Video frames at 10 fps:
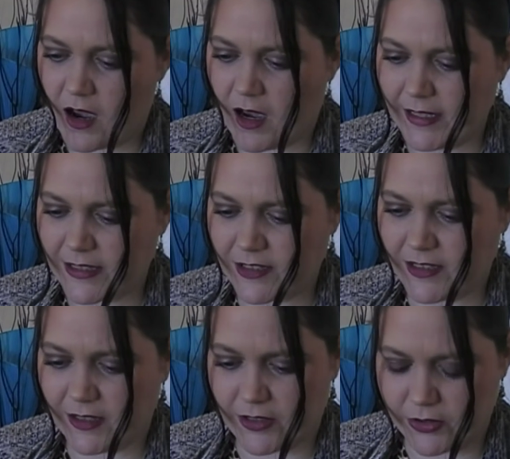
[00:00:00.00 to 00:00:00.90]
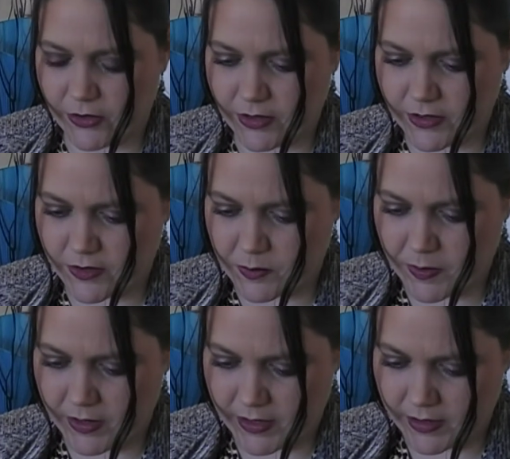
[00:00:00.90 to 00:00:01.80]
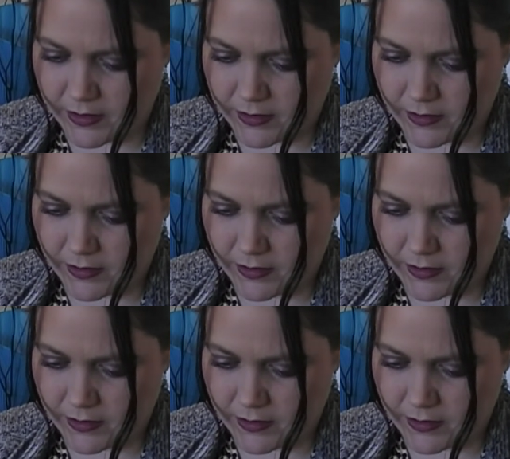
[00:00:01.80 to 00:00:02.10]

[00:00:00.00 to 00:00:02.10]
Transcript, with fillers: I actually don't know who this is by